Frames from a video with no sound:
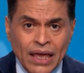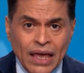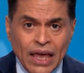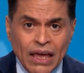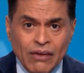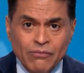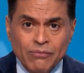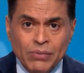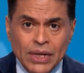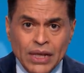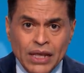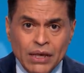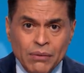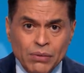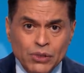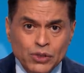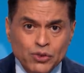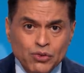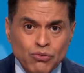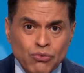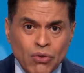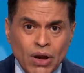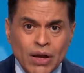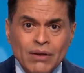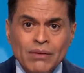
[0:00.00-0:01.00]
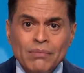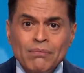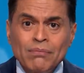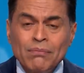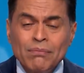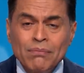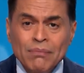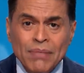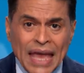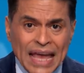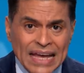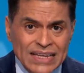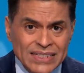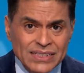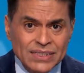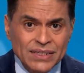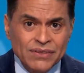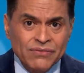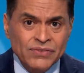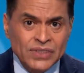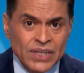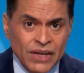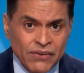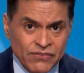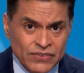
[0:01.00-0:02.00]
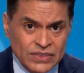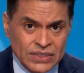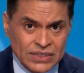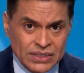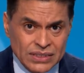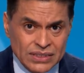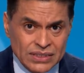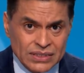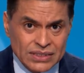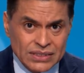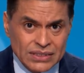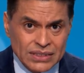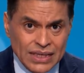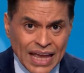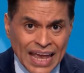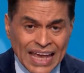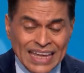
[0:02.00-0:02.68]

have been able to run massive deficits,